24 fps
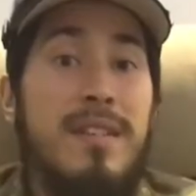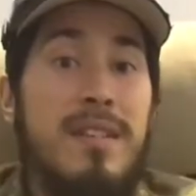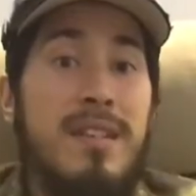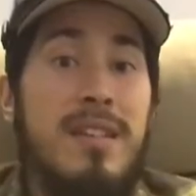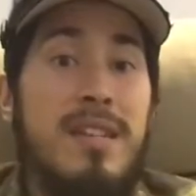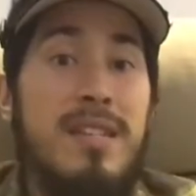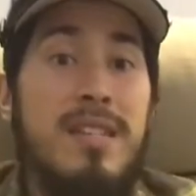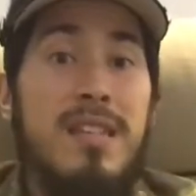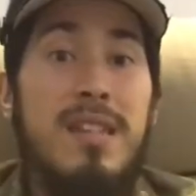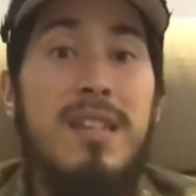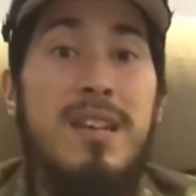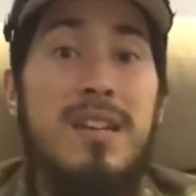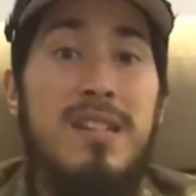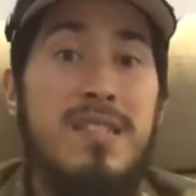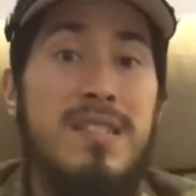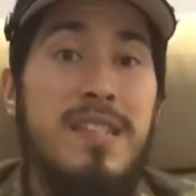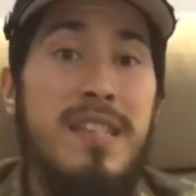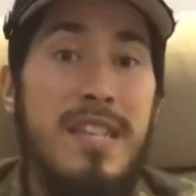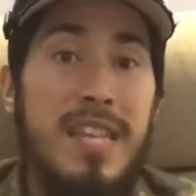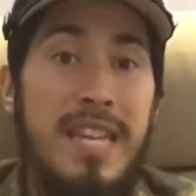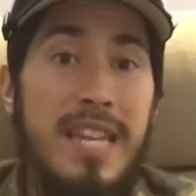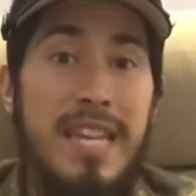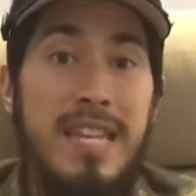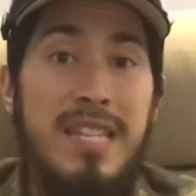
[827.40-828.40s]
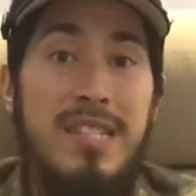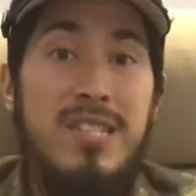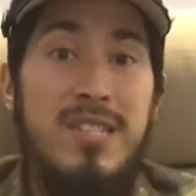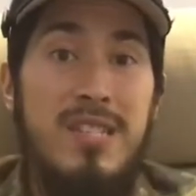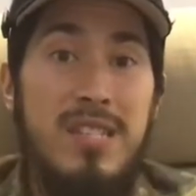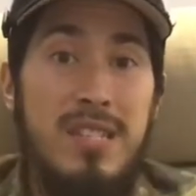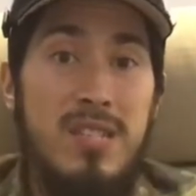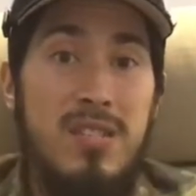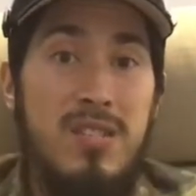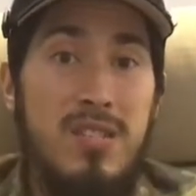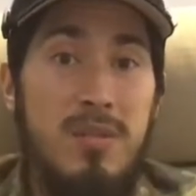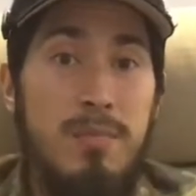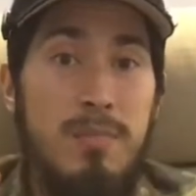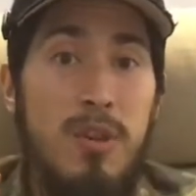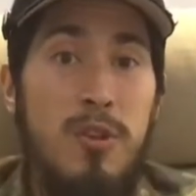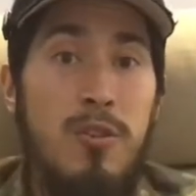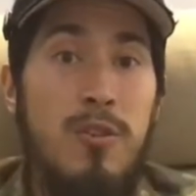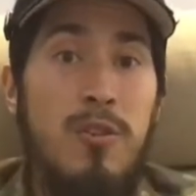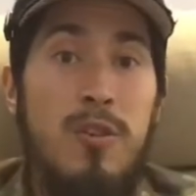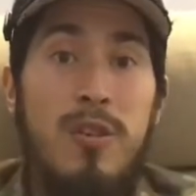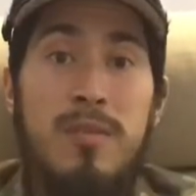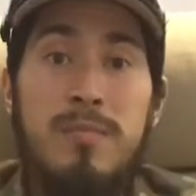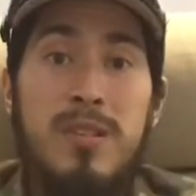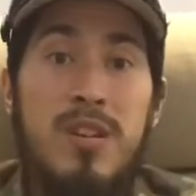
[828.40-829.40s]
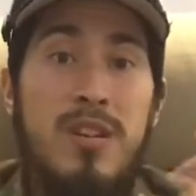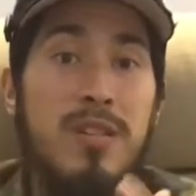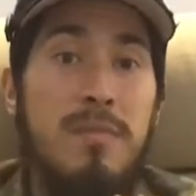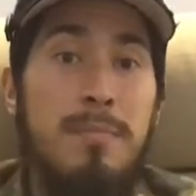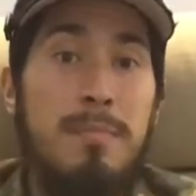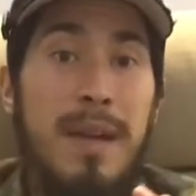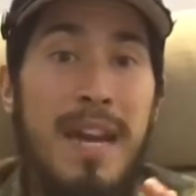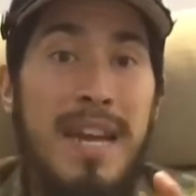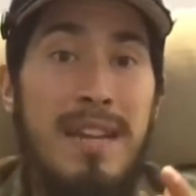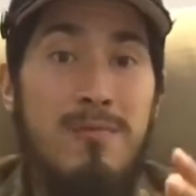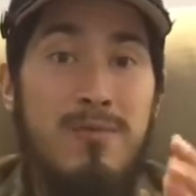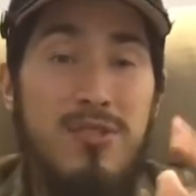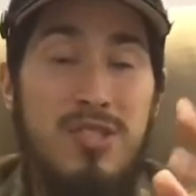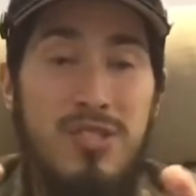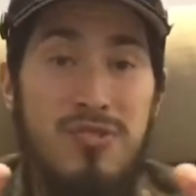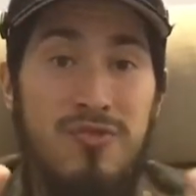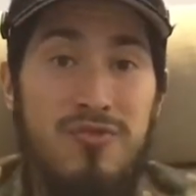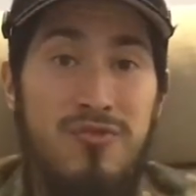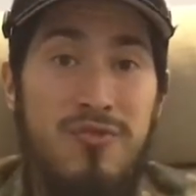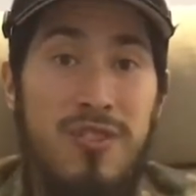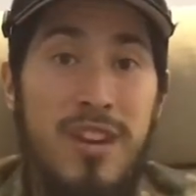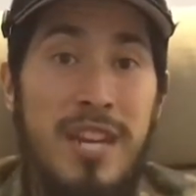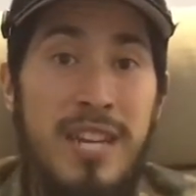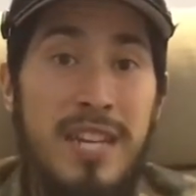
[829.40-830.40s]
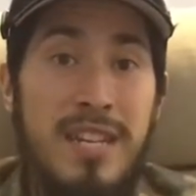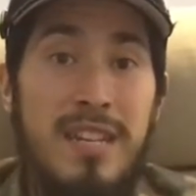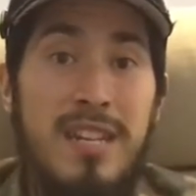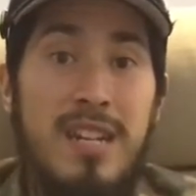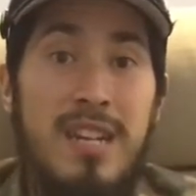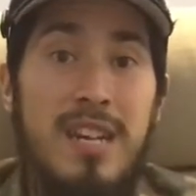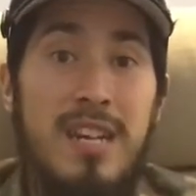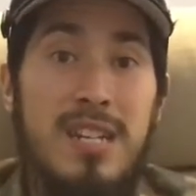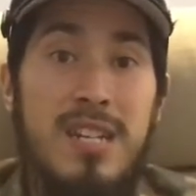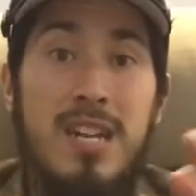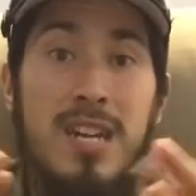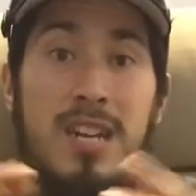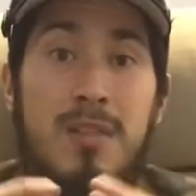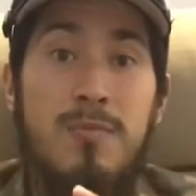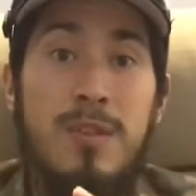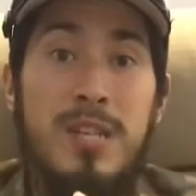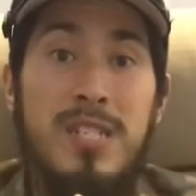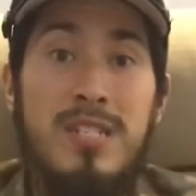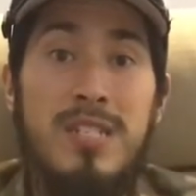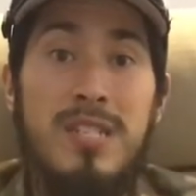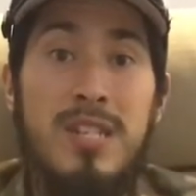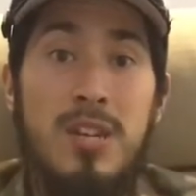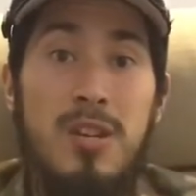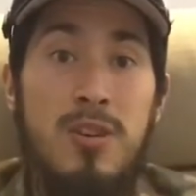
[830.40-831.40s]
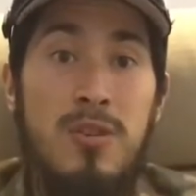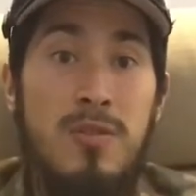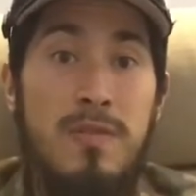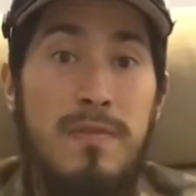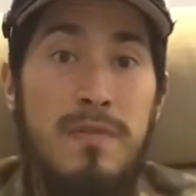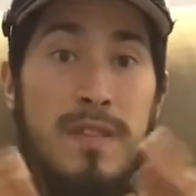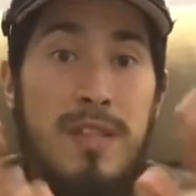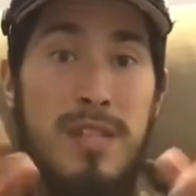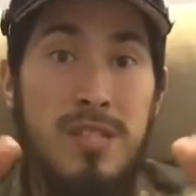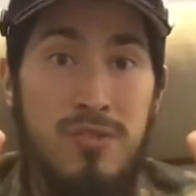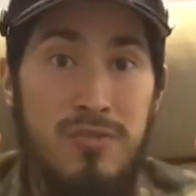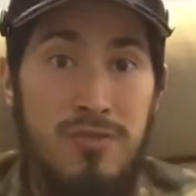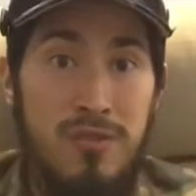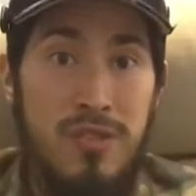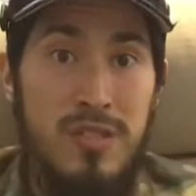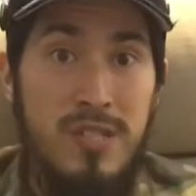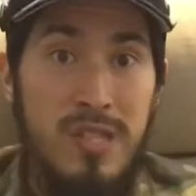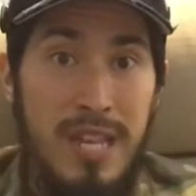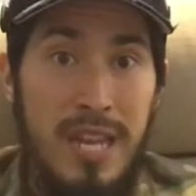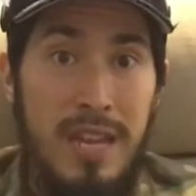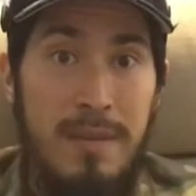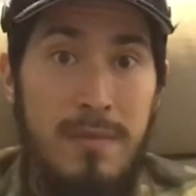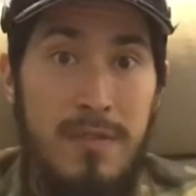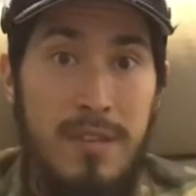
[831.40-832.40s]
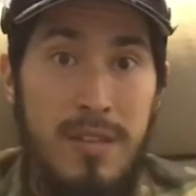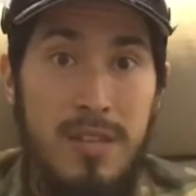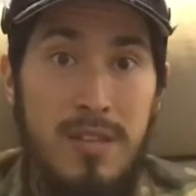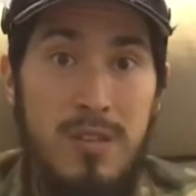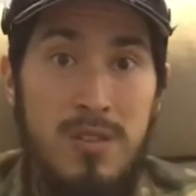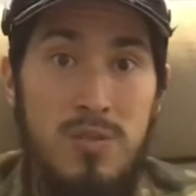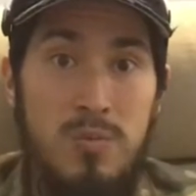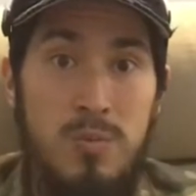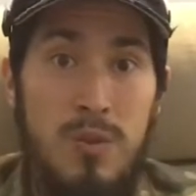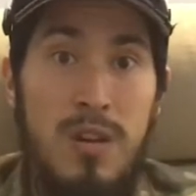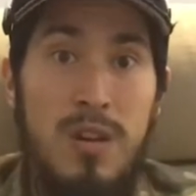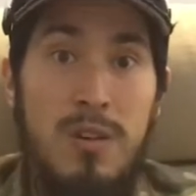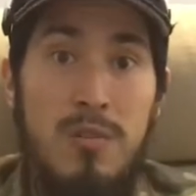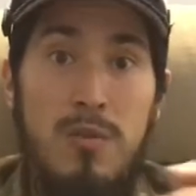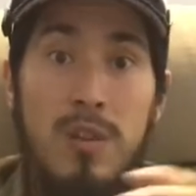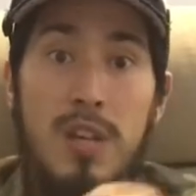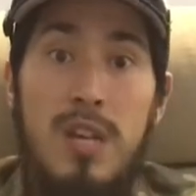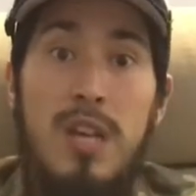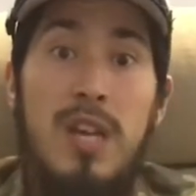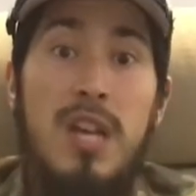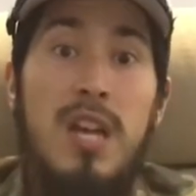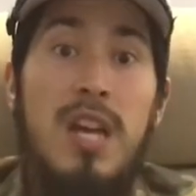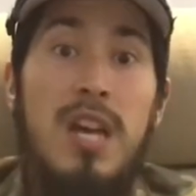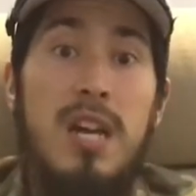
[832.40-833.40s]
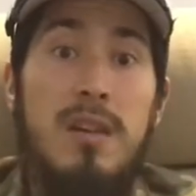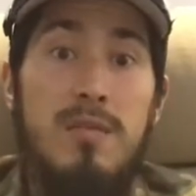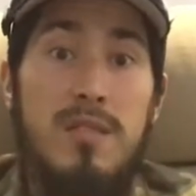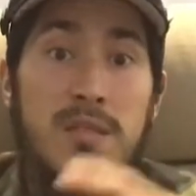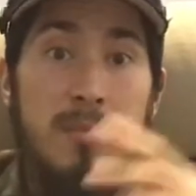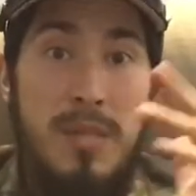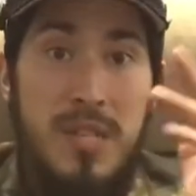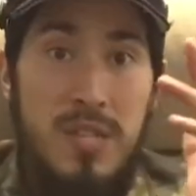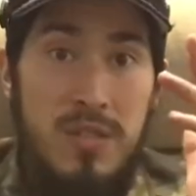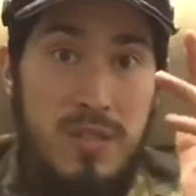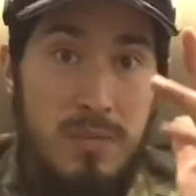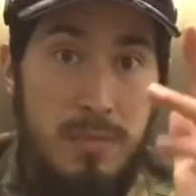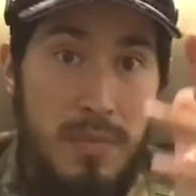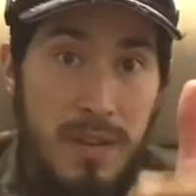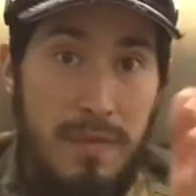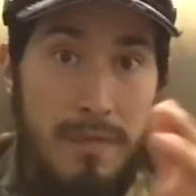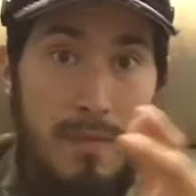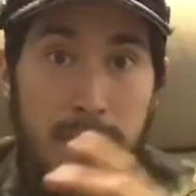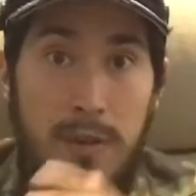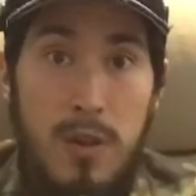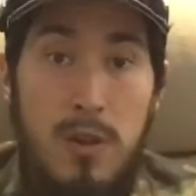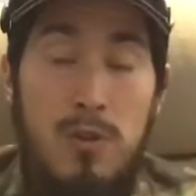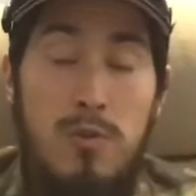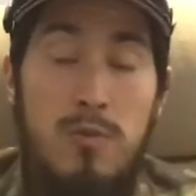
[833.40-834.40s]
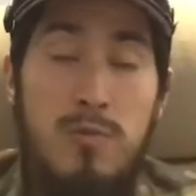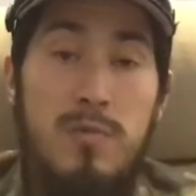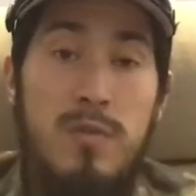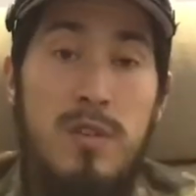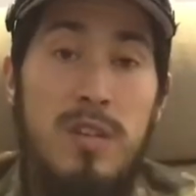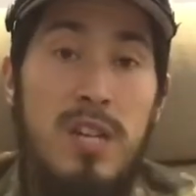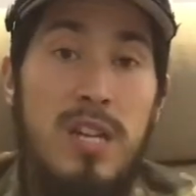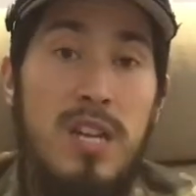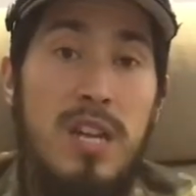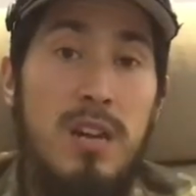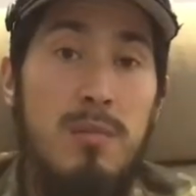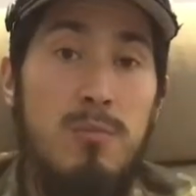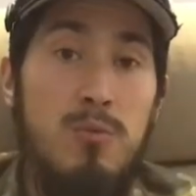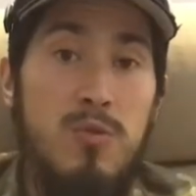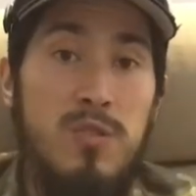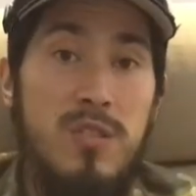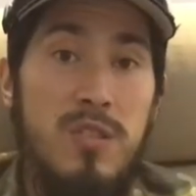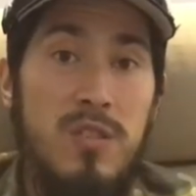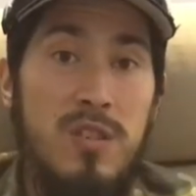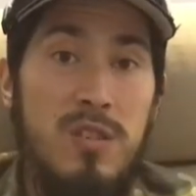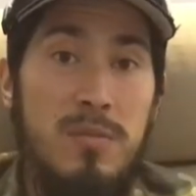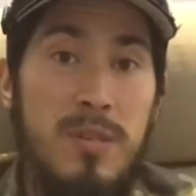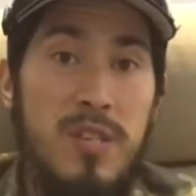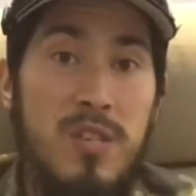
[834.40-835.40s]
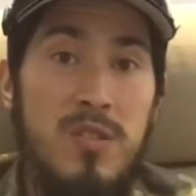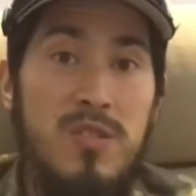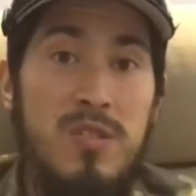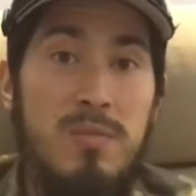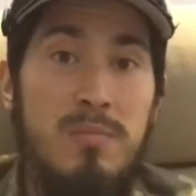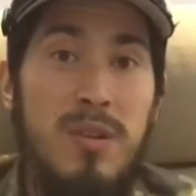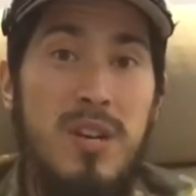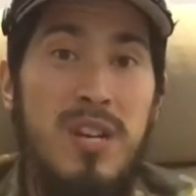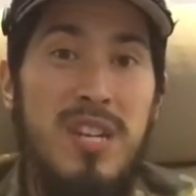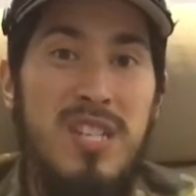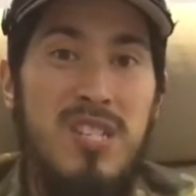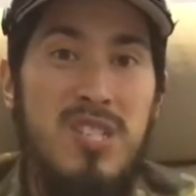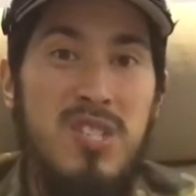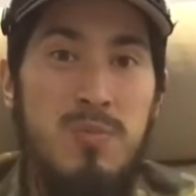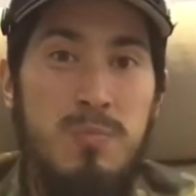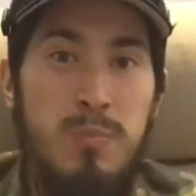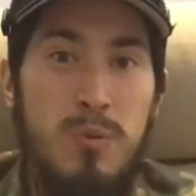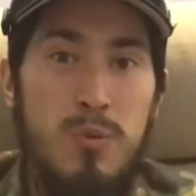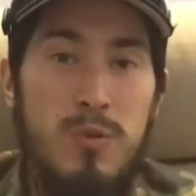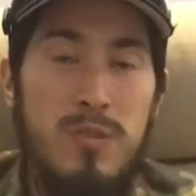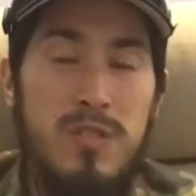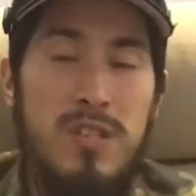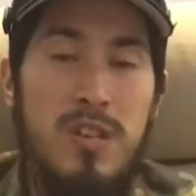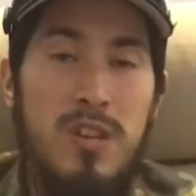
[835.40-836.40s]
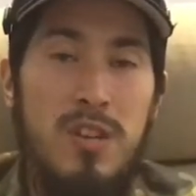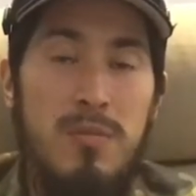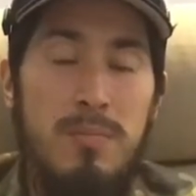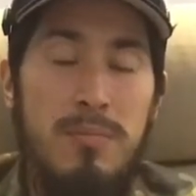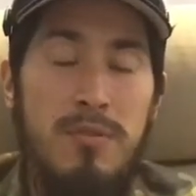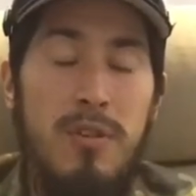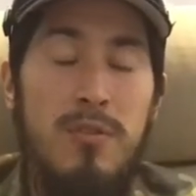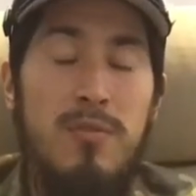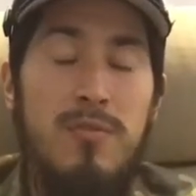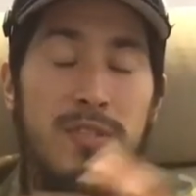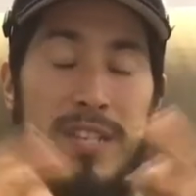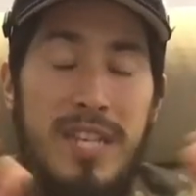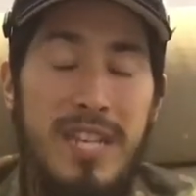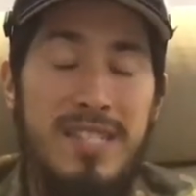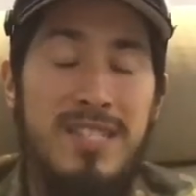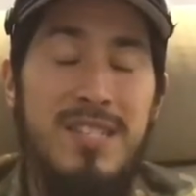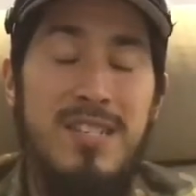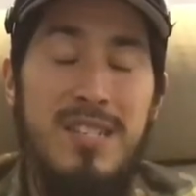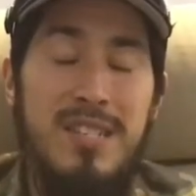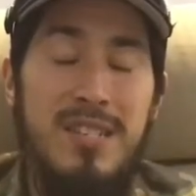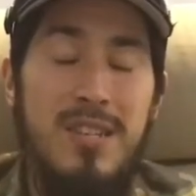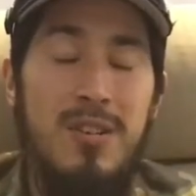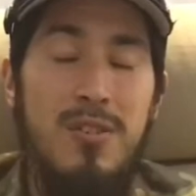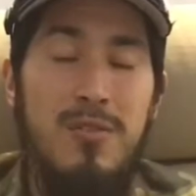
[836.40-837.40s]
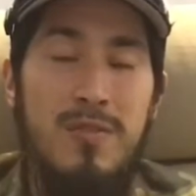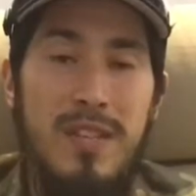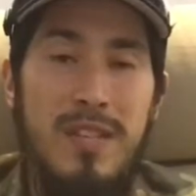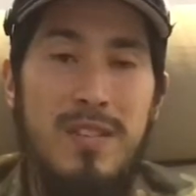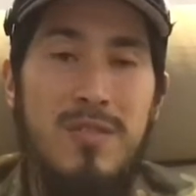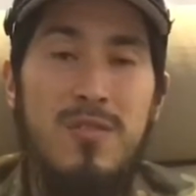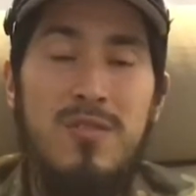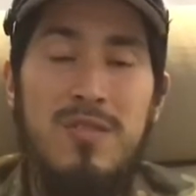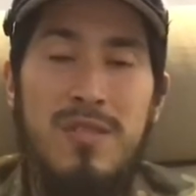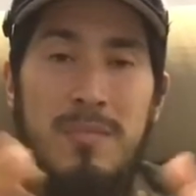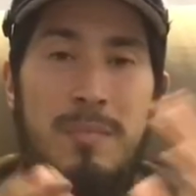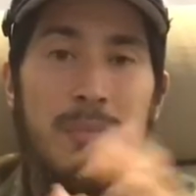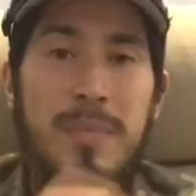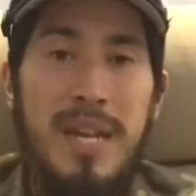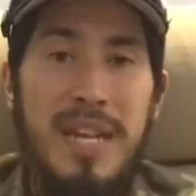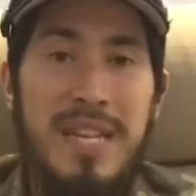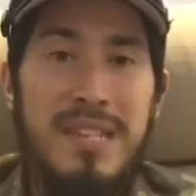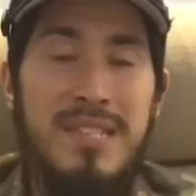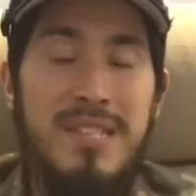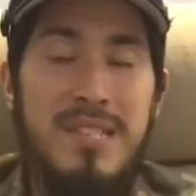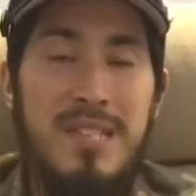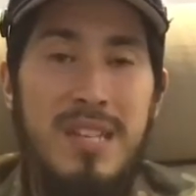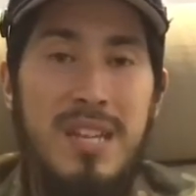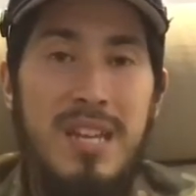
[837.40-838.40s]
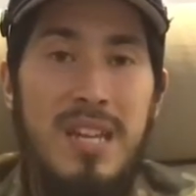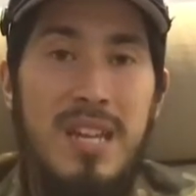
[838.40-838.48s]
the last thing is, tomorrow I'm going back, which is great. I can't wait to go. Fingers crossed everything goes well. I'm going to be using my phone. I'm also going to be using my sports GoPro. Yes, I know they're not the best.